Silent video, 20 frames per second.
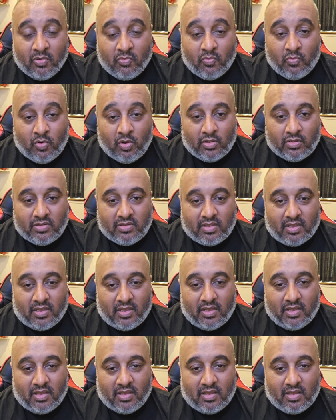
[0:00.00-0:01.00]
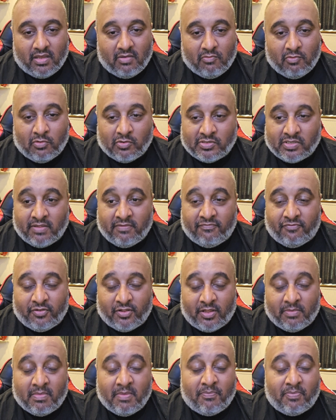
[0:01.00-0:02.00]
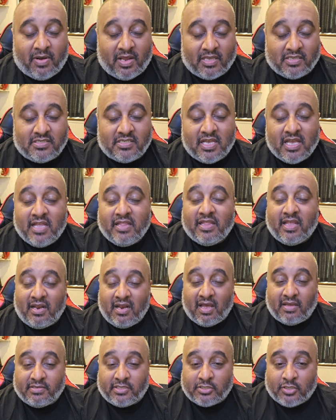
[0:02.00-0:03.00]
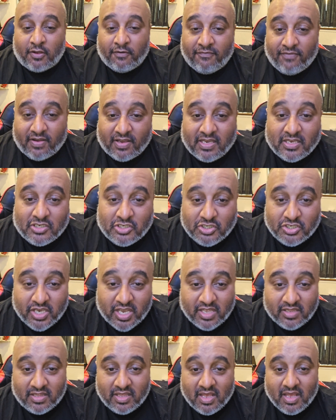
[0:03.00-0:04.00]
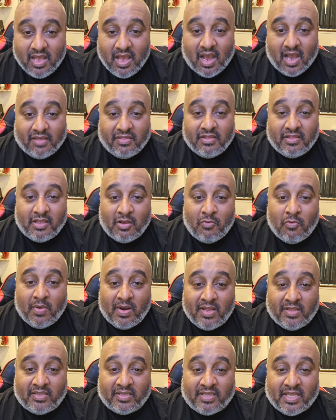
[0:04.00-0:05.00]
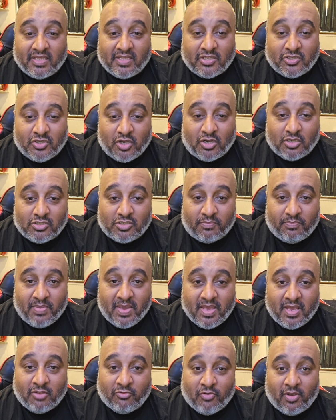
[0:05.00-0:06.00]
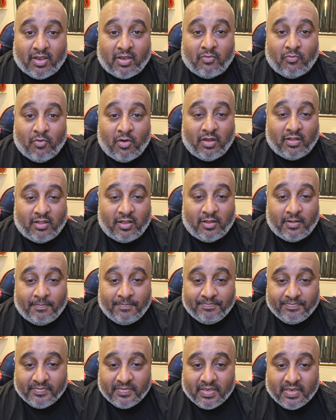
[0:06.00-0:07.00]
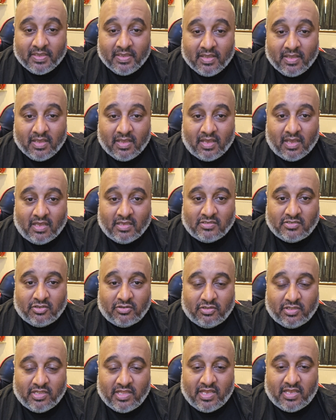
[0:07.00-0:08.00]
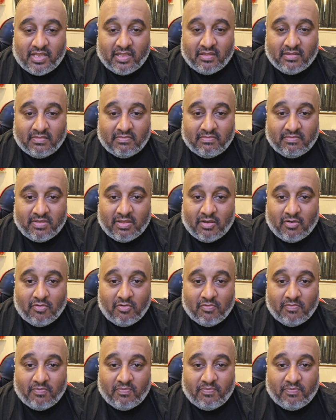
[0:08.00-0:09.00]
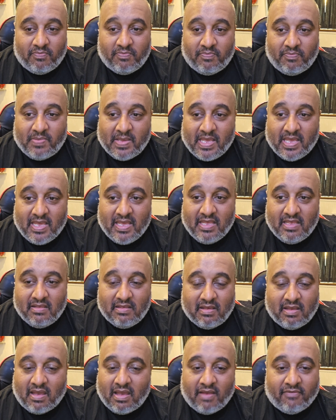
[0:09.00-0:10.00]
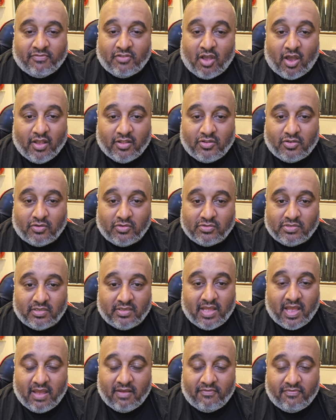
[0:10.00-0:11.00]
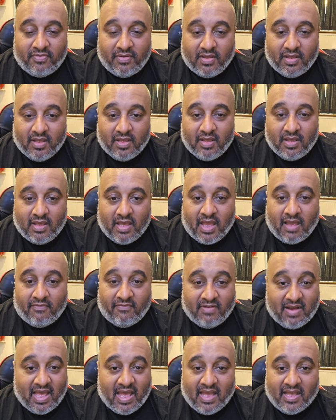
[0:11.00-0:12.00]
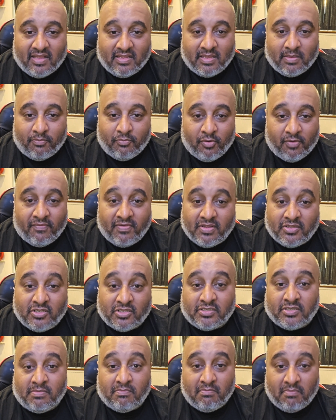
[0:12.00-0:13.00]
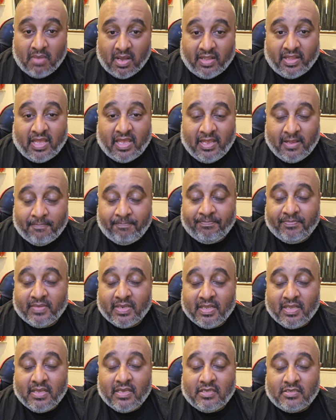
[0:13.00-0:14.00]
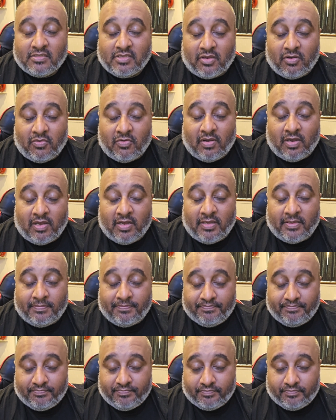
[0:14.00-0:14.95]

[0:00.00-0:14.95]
what uh, what was in for them, and plus their lives are so fucking shit I think they're willing to take the chance of being a Dragon Rider, uh, so that they can you know be have titles and have have land and privileges and money. So uh,